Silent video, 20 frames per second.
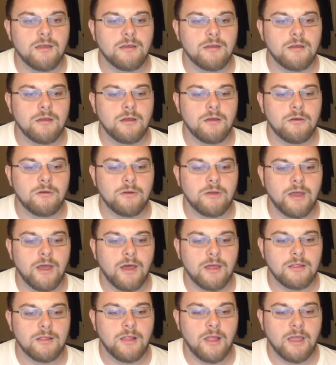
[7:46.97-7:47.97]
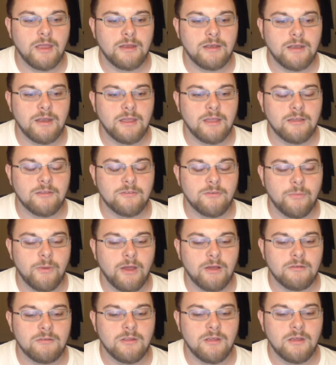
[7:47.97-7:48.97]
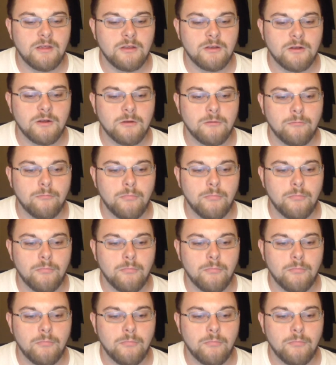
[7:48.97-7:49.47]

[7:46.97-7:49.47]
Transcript: Oh, God. Lightning is about to hit her.